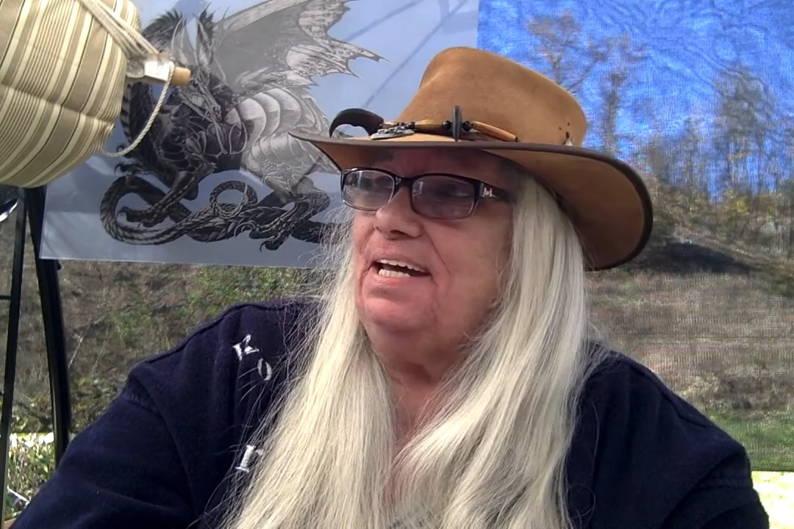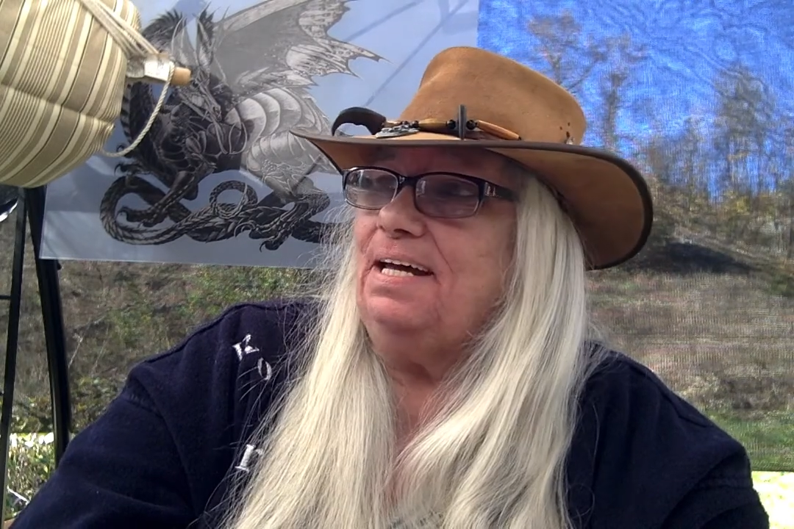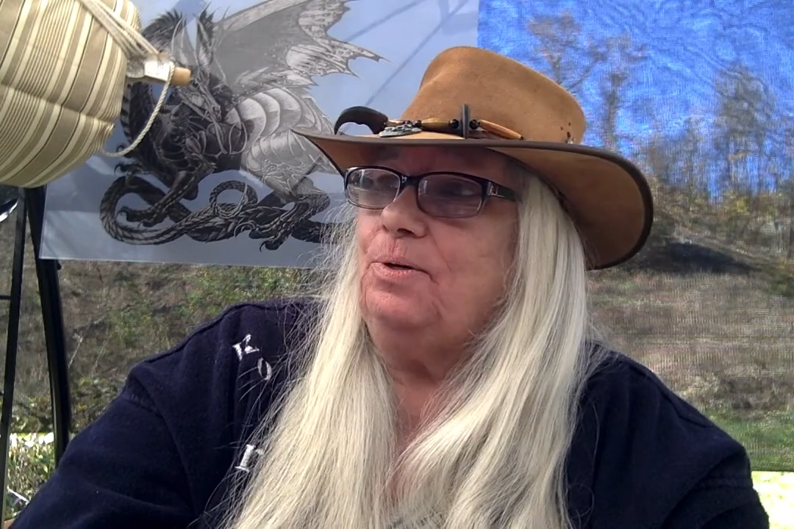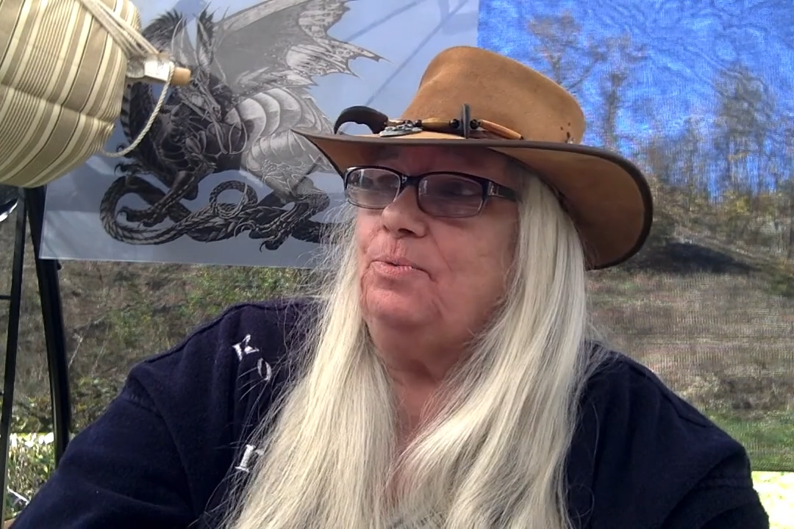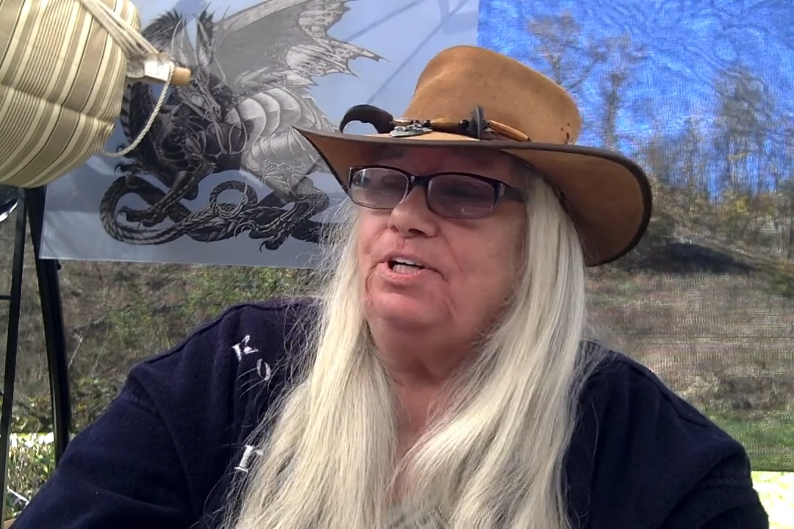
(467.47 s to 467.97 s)

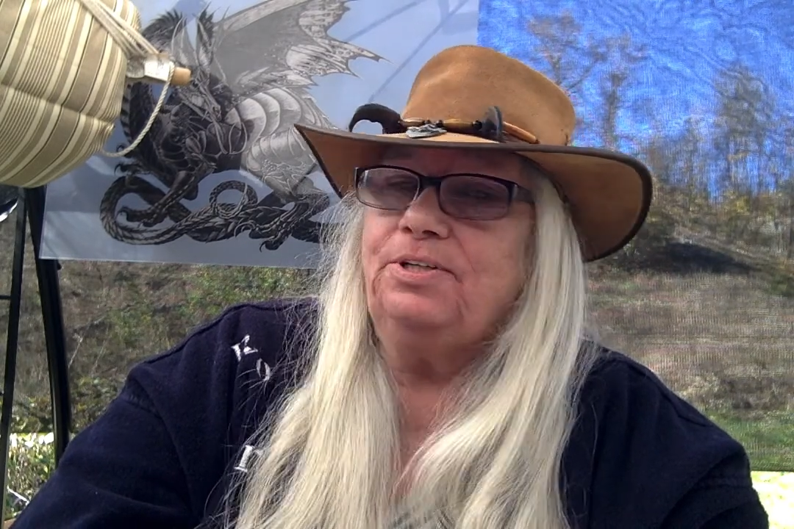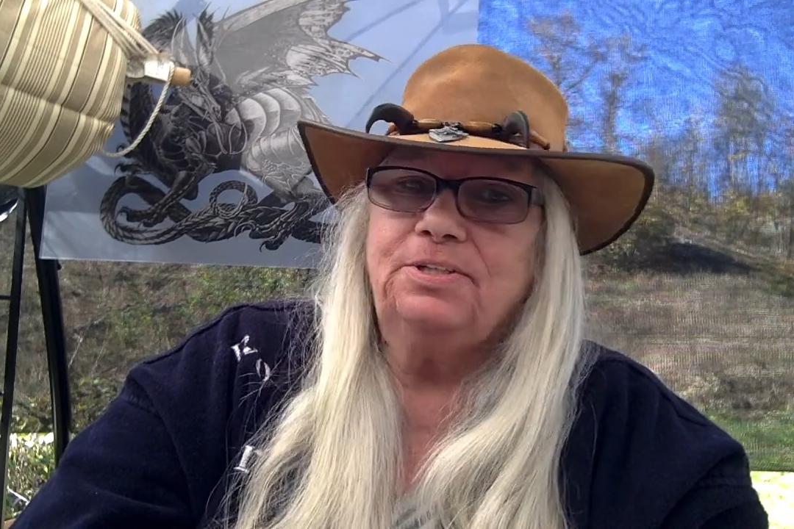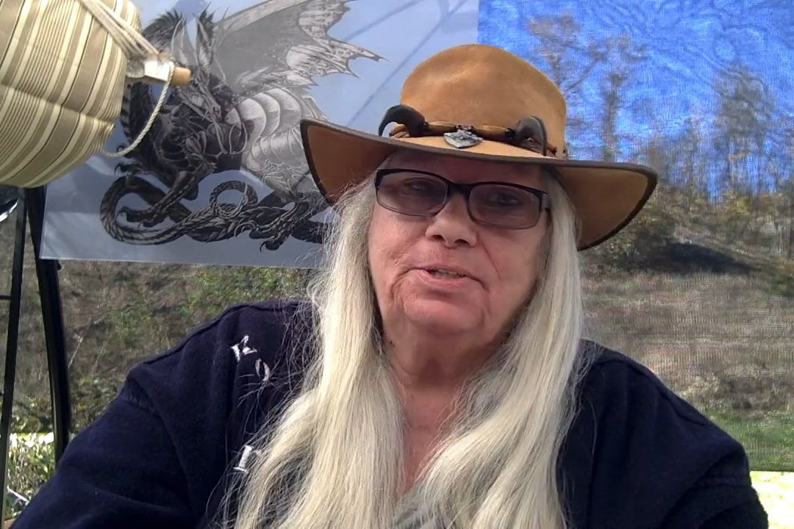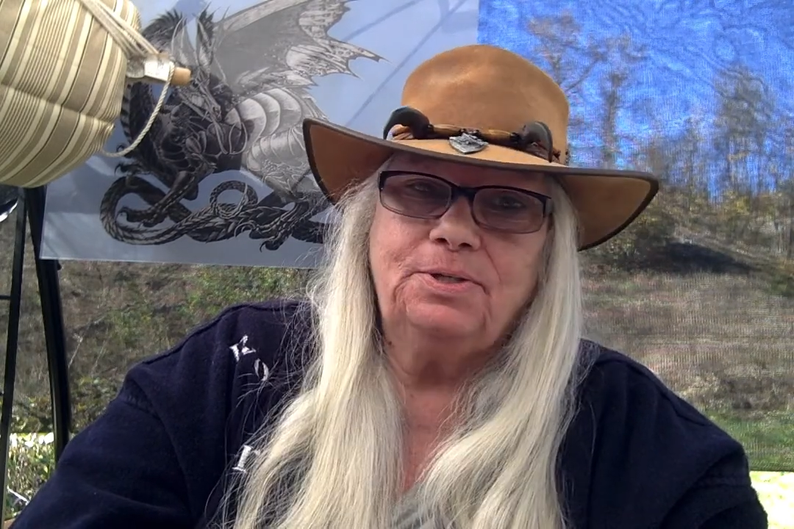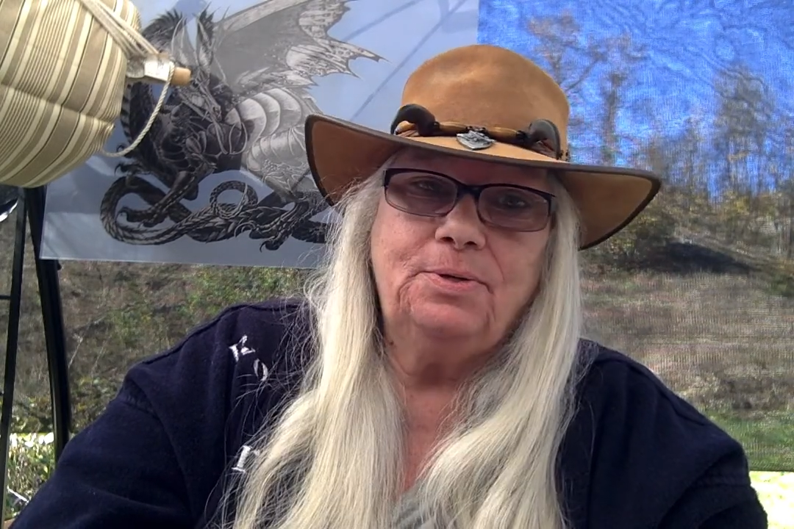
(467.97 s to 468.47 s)
and we
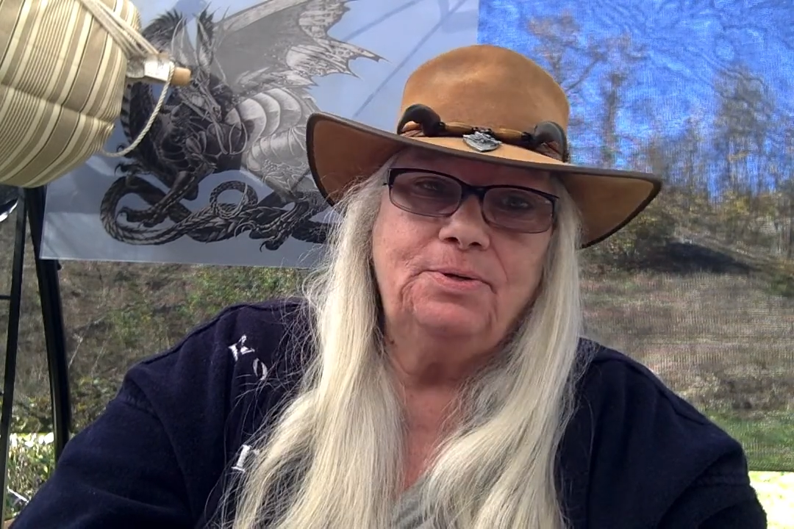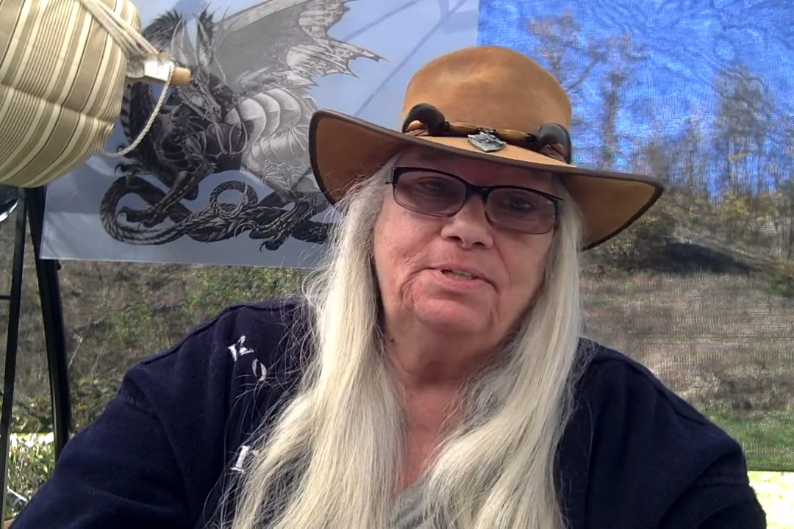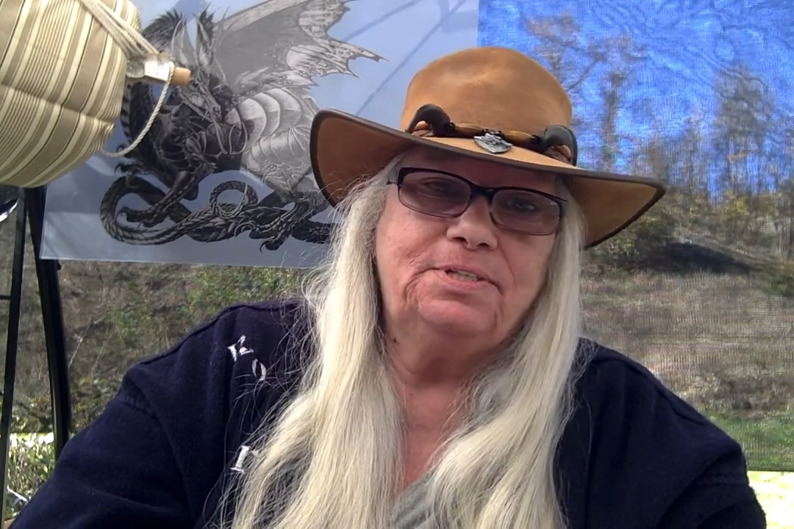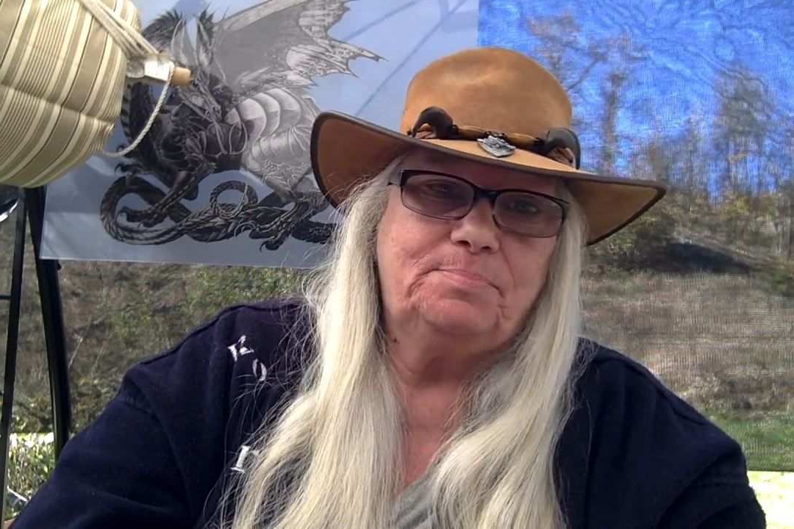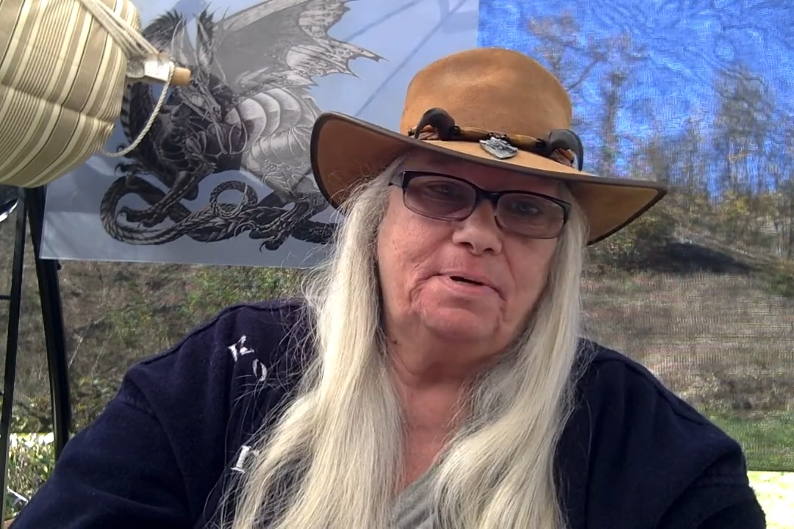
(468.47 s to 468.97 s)
could have sold
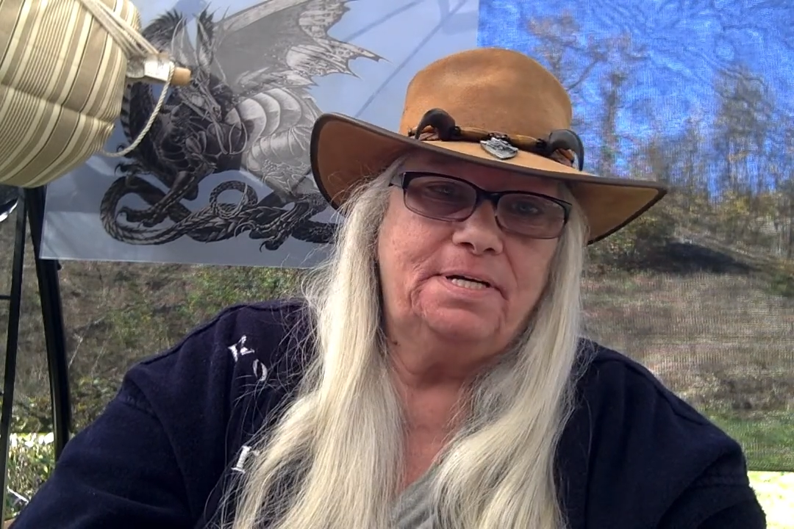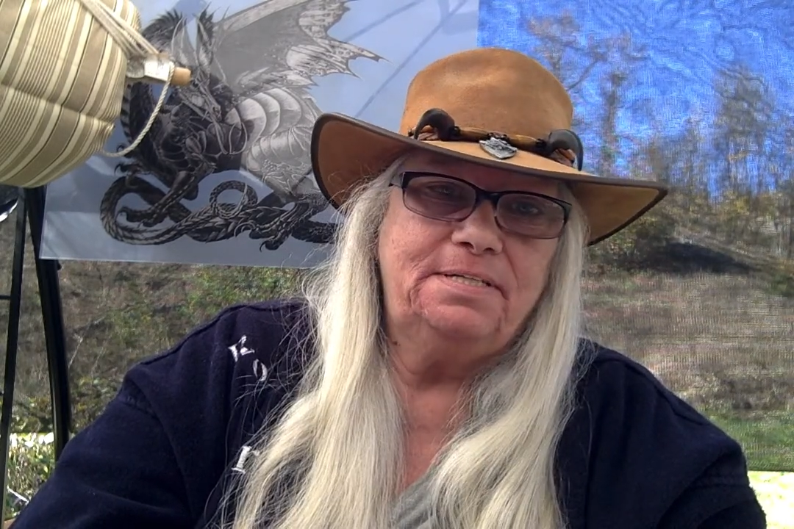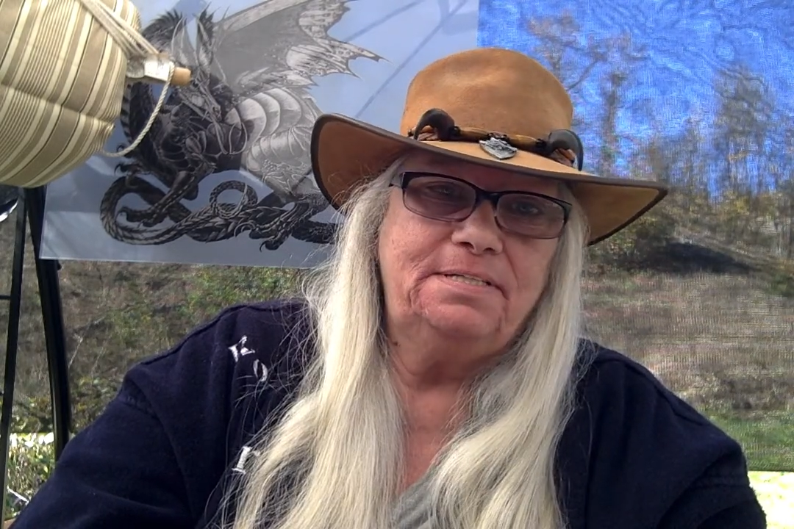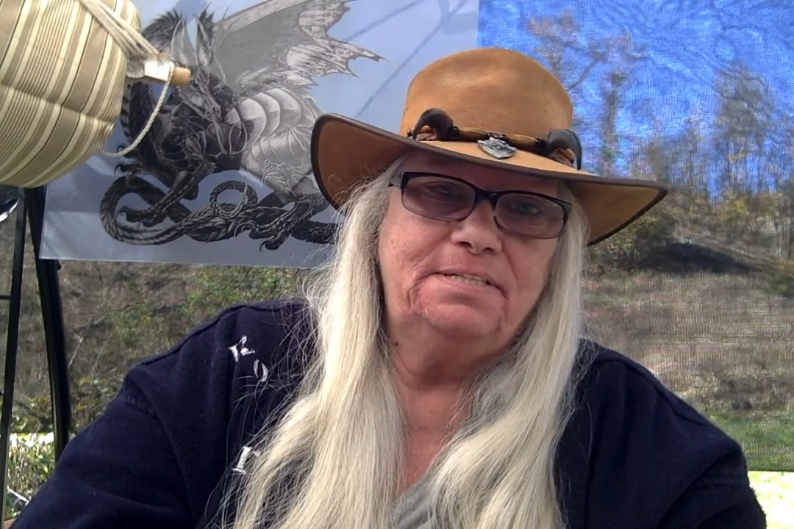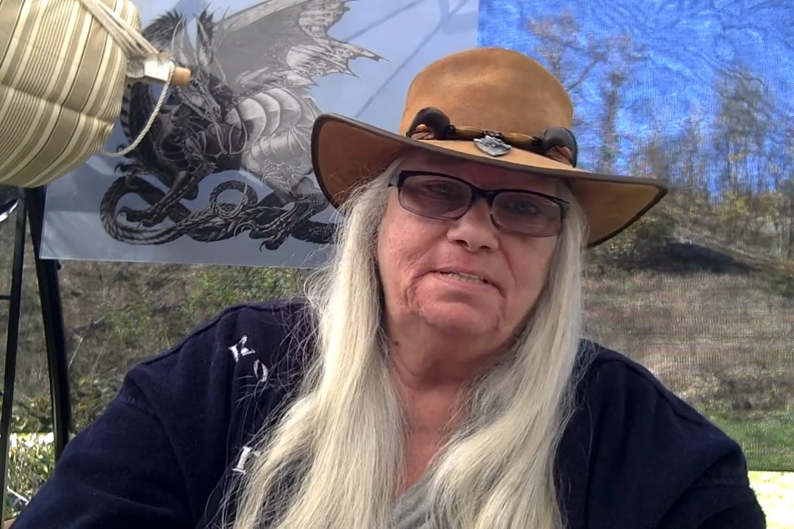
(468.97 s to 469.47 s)
this
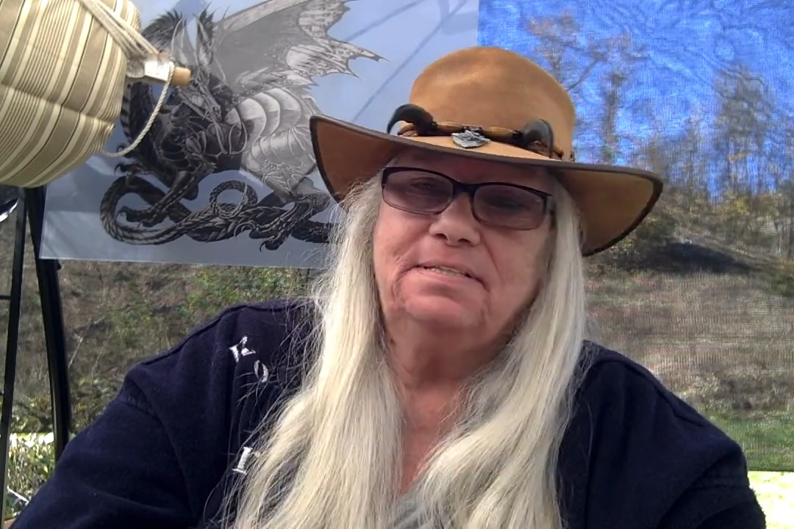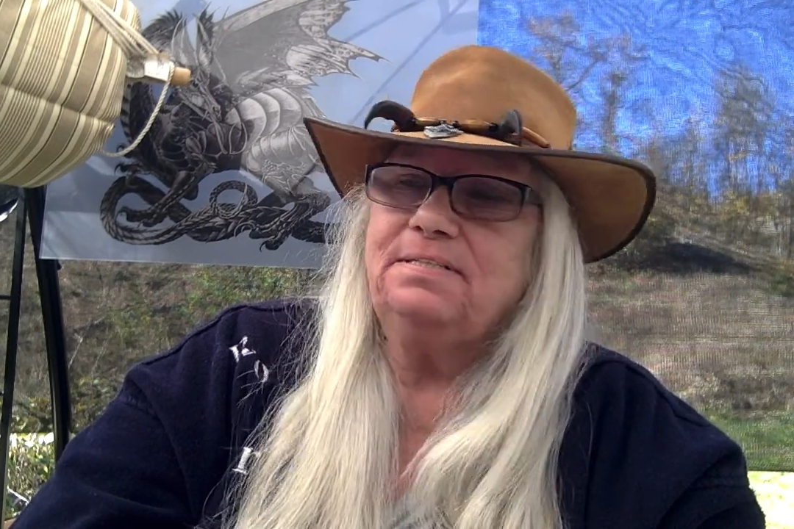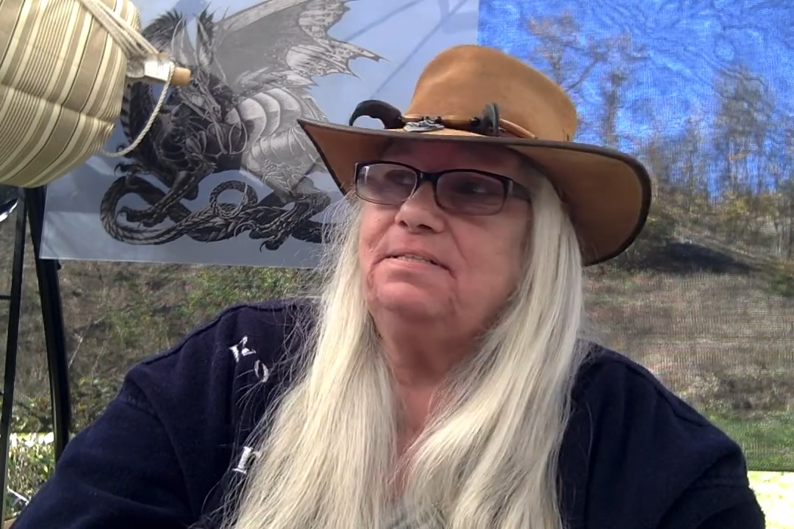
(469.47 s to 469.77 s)
place